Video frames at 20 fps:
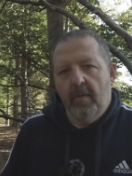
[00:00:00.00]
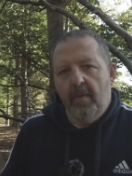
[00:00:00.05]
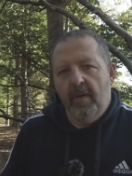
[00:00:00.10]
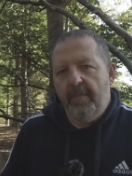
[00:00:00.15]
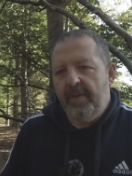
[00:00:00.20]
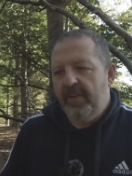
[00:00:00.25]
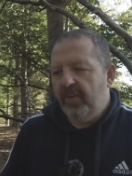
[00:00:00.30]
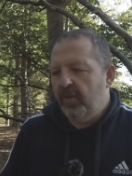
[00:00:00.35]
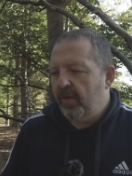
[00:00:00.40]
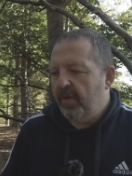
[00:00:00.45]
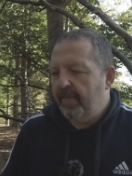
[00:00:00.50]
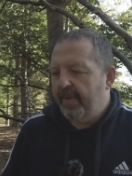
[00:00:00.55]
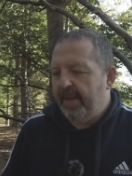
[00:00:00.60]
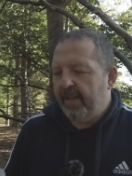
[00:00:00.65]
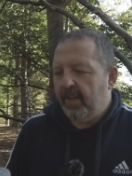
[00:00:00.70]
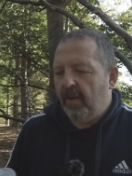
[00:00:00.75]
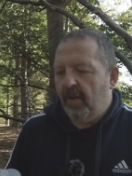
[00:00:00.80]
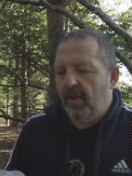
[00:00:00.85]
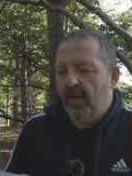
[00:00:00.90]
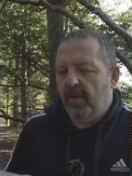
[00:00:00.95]
When we talk
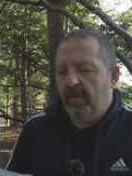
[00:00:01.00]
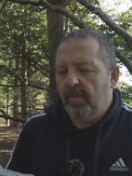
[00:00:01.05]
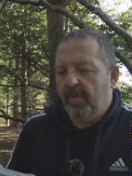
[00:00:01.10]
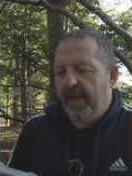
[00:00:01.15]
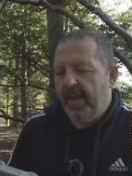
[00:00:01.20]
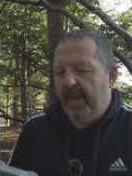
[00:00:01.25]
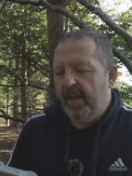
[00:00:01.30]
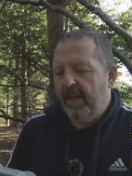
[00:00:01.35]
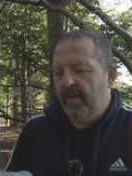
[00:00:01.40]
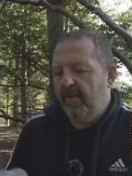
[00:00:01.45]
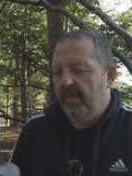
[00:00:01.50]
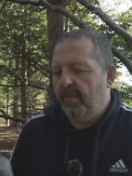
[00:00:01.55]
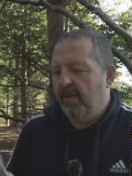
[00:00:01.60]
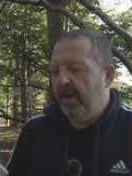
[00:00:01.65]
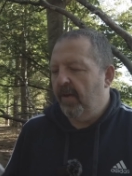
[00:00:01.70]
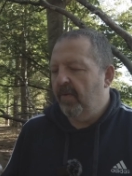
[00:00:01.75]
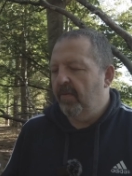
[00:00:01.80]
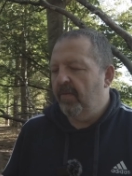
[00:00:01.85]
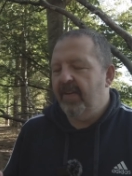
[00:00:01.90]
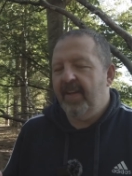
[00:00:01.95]
about the hardware,
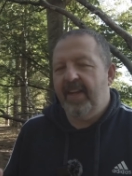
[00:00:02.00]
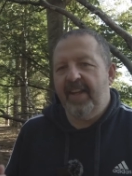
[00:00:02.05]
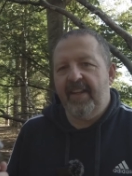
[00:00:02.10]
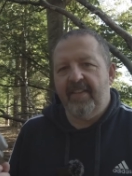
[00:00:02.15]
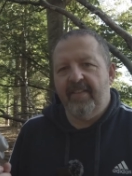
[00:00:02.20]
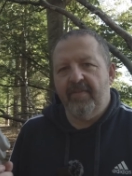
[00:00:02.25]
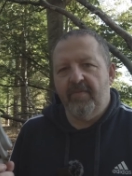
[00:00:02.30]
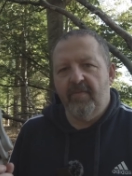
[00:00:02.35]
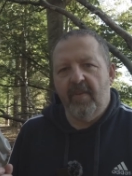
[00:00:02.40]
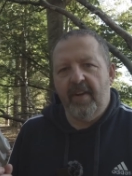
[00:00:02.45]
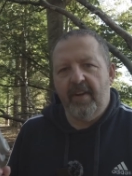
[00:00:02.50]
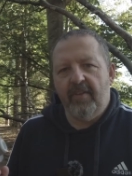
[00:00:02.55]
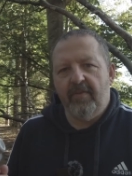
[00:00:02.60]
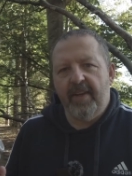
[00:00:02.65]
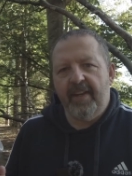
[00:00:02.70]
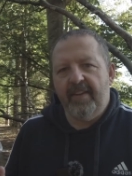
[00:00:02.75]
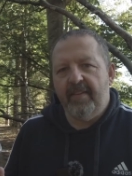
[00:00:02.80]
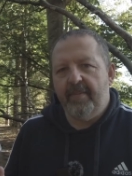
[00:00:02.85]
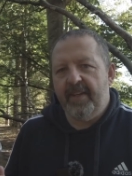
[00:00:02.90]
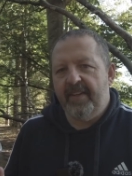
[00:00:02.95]
well, it's
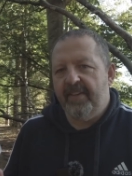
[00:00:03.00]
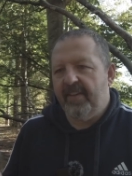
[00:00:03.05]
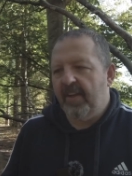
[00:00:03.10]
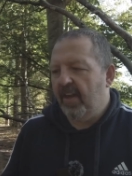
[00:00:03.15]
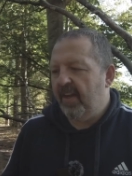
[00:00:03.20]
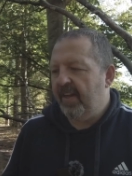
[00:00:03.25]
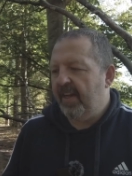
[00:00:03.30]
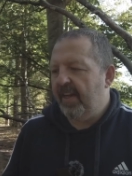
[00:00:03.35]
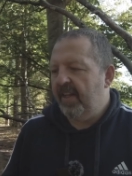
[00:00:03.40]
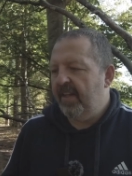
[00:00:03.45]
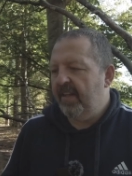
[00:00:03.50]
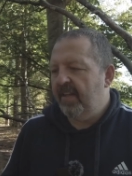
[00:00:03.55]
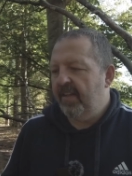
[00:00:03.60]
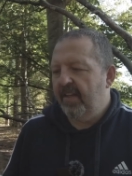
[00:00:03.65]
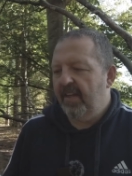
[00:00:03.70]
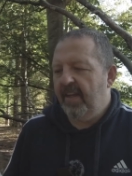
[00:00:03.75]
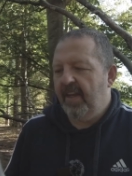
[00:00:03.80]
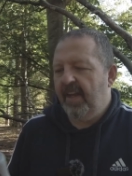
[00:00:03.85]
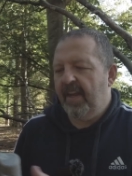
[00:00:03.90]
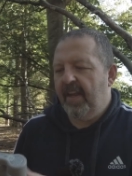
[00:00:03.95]
reasonably sturdy.
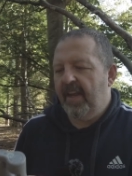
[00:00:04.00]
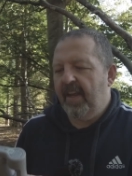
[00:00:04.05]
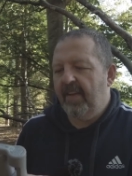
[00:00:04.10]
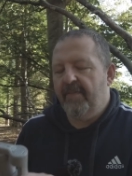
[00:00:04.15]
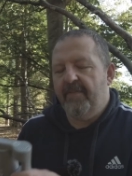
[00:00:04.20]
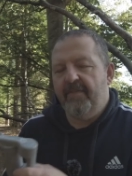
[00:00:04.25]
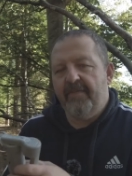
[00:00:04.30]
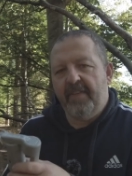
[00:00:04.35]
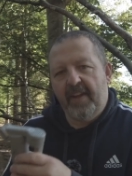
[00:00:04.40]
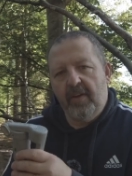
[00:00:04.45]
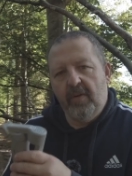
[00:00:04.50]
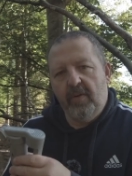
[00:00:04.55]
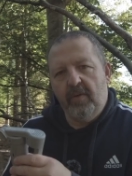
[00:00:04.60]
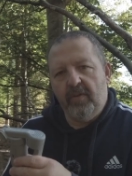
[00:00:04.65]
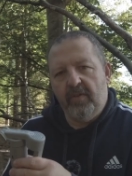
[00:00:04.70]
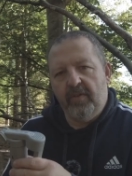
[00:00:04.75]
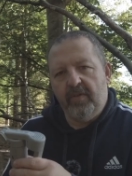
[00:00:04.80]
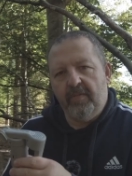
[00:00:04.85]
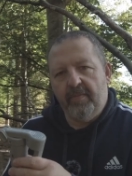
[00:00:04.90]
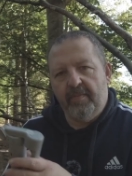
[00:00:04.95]
It
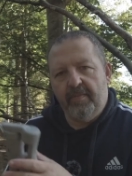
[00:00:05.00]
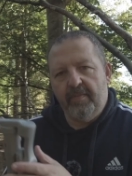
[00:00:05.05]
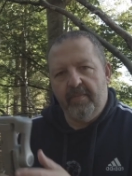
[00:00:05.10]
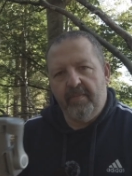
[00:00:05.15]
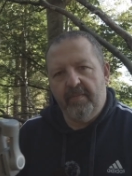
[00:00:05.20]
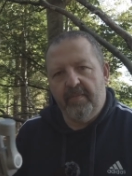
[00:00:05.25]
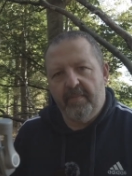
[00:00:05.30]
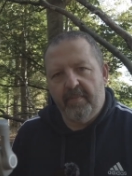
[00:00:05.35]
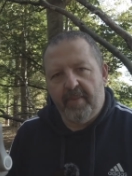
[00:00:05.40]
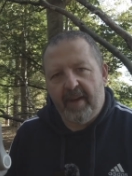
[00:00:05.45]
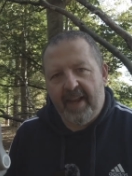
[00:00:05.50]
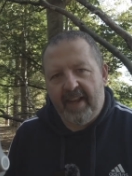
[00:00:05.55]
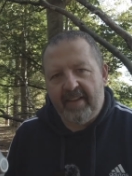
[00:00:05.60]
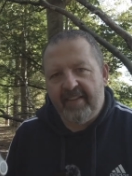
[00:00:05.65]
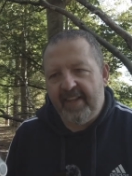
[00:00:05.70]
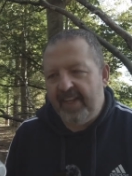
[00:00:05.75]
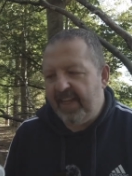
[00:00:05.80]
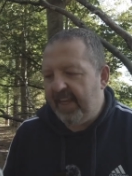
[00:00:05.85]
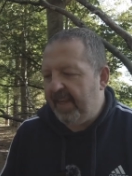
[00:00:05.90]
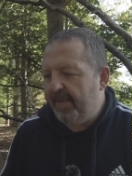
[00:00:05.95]
feels
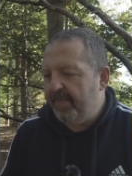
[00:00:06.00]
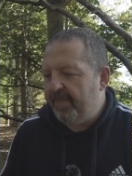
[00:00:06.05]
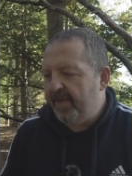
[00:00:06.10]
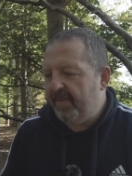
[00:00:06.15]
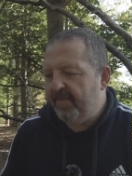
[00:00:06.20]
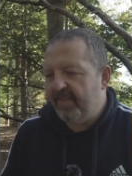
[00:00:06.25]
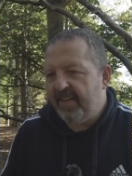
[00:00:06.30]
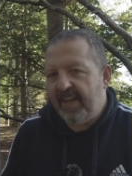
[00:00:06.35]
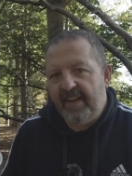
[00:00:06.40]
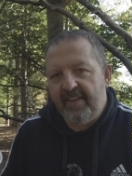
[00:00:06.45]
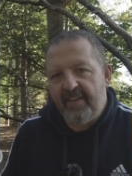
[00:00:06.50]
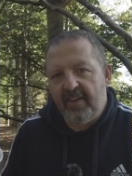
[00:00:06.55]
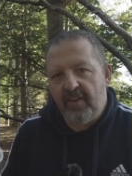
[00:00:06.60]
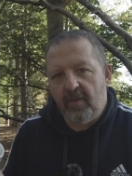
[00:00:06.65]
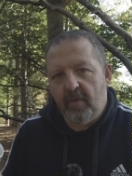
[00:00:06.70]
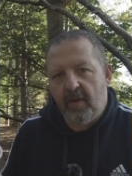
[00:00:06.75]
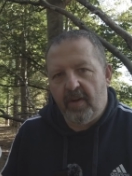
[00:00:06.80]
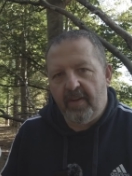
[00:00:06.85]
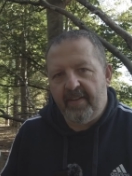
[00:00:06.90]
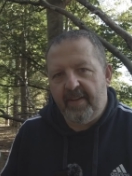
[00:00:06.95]
plasticky, but decent
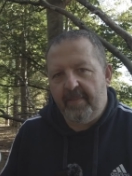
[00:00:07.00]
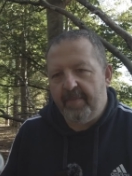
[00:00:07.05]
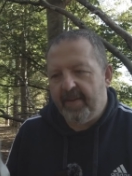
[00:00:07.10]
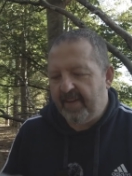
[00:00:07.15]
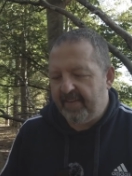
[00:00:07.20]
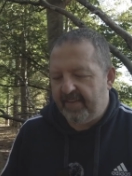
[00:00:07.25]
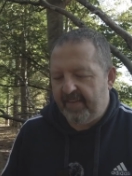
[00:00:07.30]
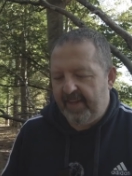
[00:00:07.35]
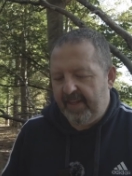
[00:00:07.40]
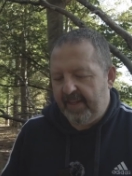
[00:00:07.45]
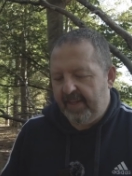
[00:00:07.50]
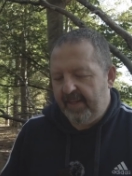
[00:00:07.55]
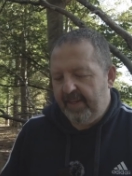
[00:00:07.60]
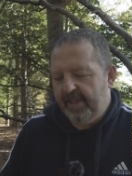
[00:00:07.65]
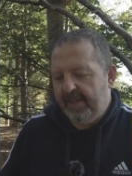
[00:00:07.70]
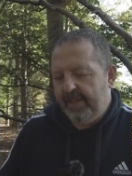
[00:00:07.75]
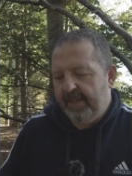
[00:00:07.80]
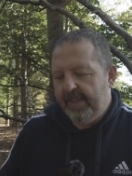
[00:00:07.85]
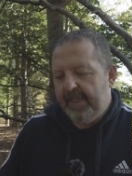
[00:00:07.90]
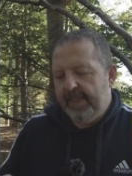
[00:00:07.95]
quality plastic.
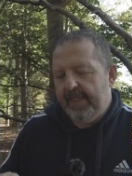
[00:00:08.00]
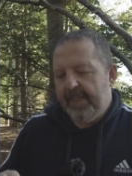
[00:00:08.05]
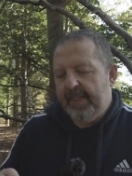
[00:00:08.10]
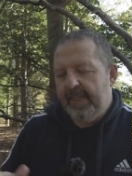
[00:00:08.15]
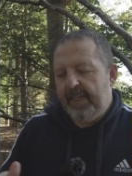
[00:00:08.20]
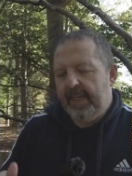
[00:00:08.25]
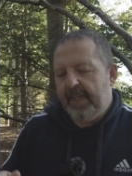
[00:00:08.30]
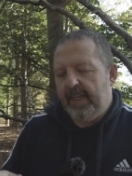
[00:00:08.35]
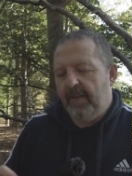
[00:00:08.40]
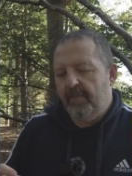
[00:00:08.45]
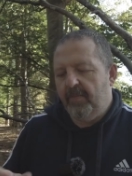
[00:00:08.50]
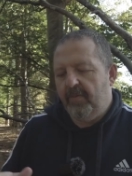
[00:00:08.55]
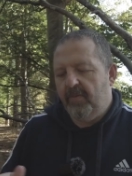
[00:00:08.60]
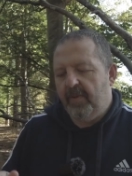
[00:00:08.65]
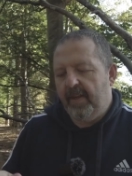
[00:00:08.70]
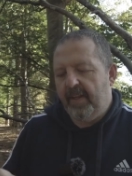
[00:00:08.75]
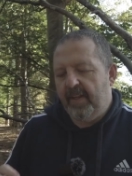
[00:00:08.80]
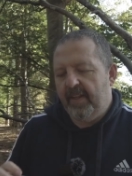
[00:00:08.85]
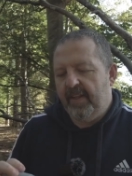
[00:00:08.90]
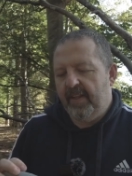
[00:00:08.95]
It comes
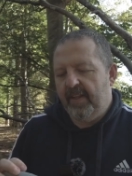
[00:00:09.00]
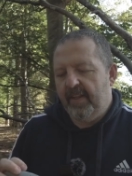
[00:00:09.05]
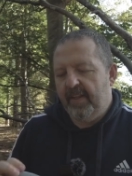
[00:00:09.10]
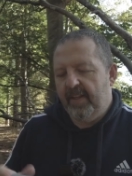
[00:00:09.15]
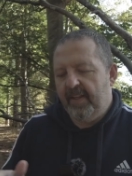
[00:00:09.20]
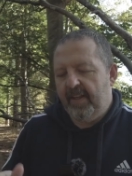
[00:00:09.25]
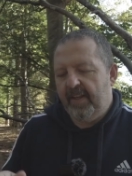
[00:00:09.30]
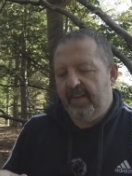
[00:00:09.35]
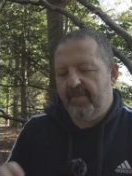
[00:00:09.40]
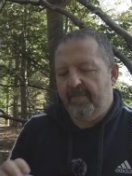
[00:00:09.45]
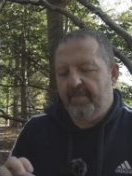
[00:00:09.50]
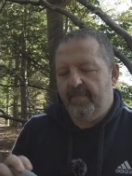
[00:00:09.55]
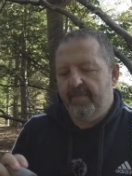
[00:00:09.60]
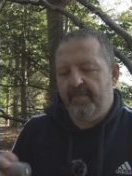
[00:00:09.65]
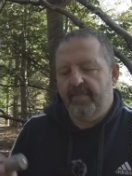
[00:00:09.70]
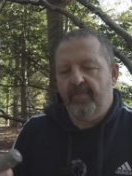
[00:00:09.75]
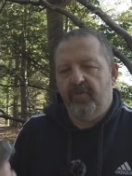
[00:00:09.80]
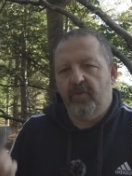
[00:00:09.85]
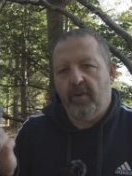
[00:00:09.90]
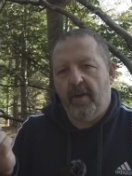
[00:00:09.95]
with this
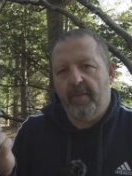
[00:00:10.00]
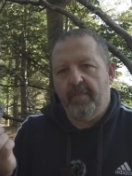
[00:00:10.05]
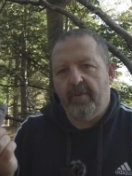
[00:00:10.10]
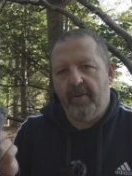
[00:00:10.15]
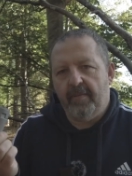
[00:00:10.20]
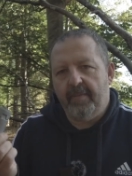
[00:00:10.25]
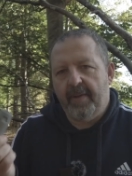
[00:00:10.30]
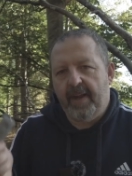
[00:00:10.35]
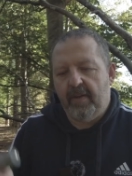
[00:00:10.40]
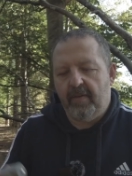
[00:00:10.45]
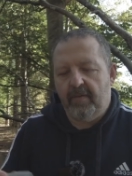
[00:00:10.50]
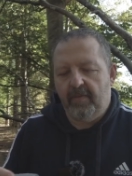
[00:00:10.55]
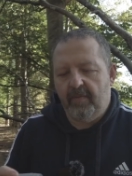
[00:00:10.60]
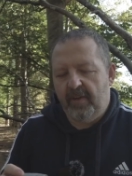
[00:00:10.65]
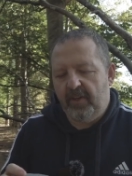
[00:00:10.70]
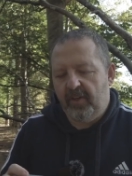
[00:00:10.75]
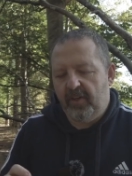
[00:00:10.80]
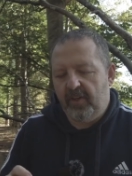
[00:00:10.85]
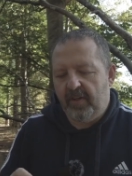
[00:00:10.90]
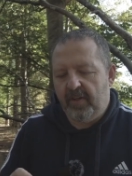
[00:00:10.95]
tripod mount,
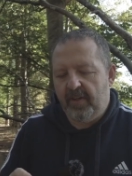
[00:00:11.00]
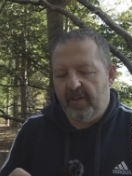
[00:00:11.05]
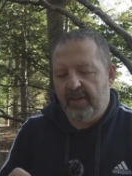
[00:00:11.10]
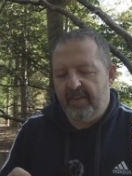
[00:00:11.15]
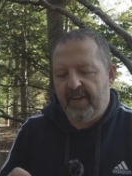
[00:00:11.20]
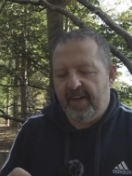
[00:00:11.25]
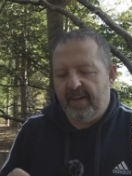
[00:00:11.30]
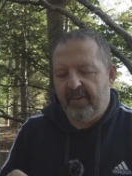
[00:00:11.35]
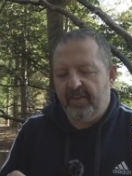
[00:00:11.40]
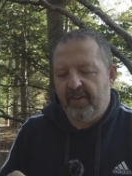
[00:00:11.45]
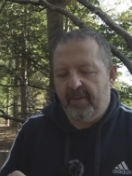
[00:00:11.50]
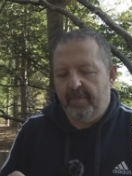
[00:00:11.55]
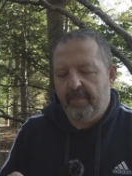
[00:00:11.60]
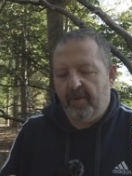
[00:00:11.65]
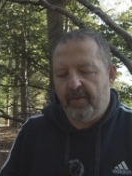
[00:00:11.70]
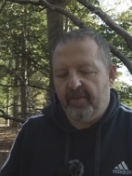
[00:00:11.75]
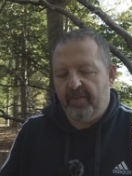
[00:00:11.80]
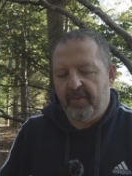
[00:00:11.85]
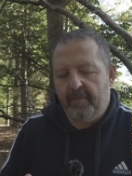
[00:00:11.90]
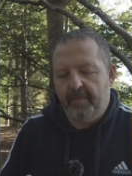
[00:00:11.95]
which you can attach to the
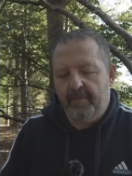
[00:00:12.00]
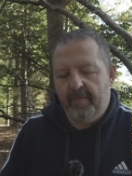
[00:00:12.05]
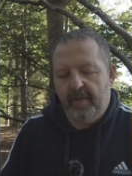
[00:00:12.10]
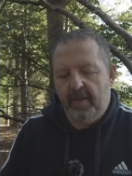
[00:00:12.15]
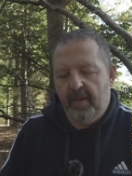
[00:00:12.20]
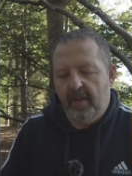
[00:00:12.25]
bottom,